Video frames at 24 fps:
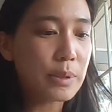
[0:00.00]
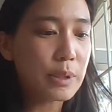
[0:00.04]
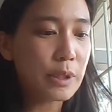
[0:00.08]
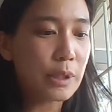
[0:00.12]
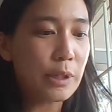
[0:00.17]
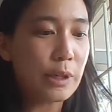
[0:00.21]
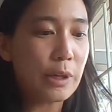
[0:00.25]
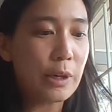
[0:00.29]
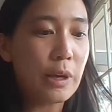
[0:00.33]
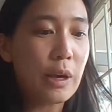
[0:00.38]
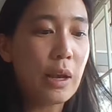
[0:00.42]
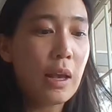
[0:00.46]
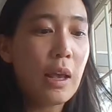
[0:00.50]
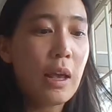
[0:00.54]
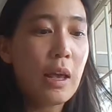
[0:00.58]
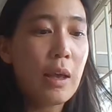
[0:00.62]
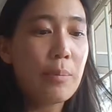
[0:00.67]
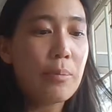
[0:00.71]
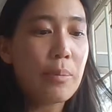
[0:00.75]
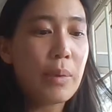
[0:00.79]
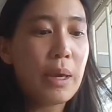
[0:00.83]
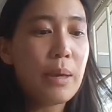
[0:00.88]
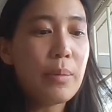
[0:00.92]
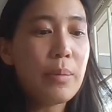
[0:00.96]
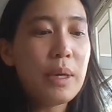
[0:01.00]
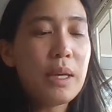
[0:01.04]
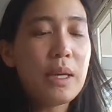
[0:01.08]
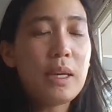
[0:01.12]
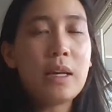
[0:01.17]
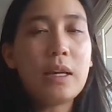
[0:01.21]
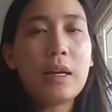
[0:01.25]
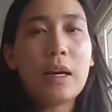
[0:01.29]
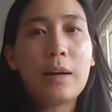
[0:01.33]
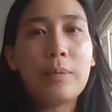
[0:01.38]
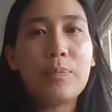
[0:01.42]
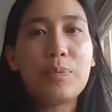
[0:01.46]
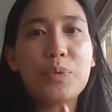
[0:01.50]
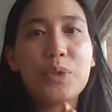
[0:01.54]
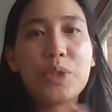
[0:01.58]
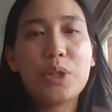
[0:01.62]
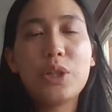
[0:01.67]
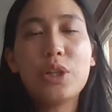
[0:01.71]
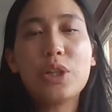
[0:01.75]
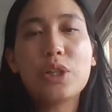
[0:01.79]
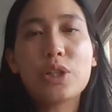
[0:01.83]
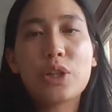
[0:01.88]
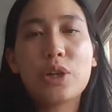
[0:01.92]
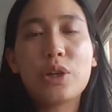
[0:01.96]
So maybe do
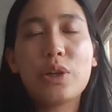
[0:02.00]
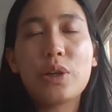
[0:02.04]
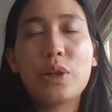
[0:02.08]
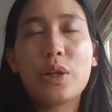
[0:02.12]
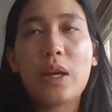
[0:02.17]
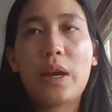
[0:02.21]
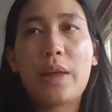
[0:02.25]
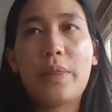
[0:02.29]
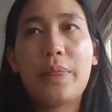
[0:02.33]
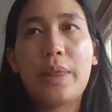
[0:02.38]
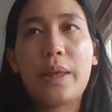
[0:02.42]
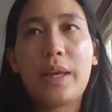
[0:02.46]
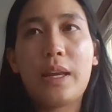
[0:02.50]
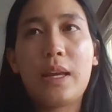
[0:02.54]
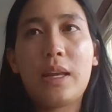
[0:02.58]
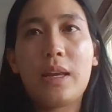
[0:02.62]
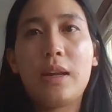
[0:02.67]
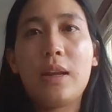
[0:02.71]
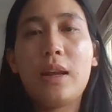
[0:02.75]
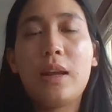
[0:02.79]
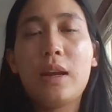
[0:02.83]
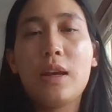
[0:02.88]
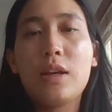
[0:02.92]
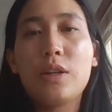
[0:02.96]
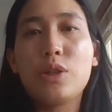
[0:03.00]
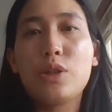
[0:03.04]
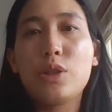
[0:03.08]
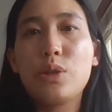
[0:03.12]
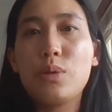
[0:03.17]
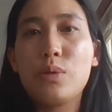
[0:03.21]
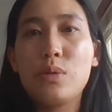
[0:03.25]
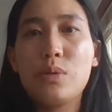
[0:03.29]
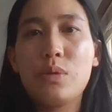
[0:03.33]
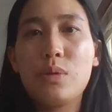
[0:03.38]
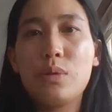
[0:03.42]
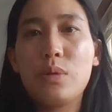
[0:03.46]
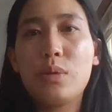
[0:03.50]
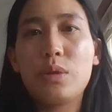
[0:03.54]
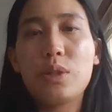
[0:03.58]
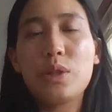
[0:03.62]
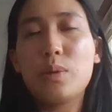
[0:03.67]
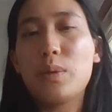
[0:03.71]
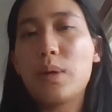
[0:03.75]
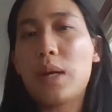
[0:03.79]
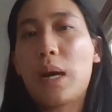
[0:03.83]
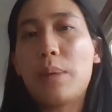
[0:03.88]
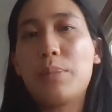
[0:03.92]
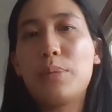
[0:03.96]
your joke and then do
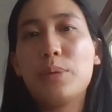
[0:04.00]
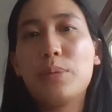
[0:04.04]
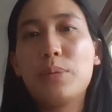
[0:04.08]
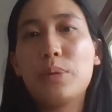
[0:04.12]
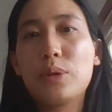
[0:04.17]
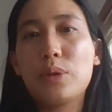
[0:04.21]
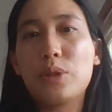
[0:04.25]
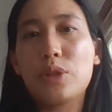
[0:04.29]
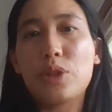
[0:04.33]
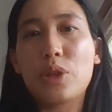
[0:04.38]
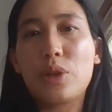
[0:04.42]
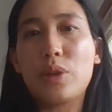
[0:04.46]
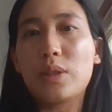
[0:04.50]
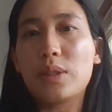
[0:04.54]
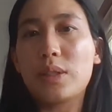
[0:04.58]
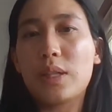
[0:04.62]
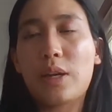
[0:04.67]
a couple more jokes,